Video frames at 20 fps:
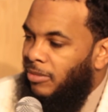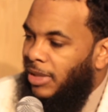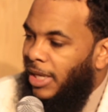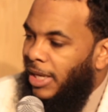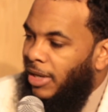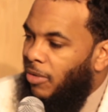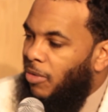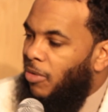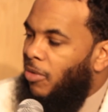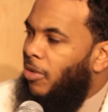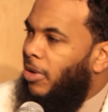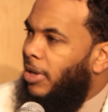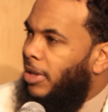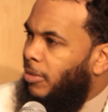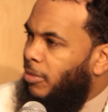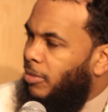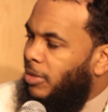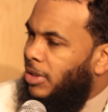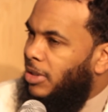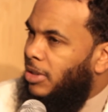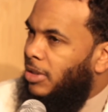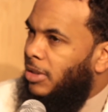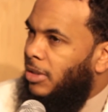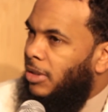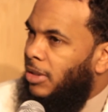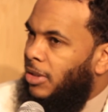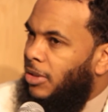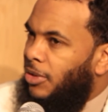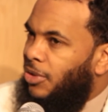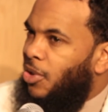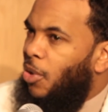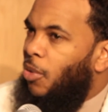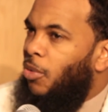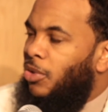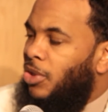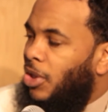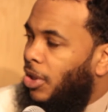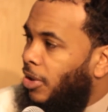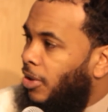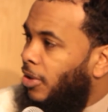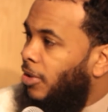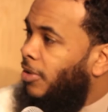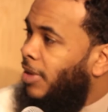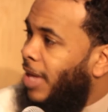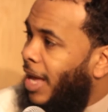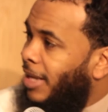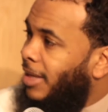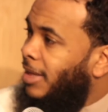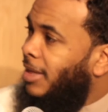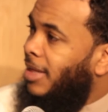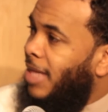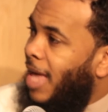later on it was told to her that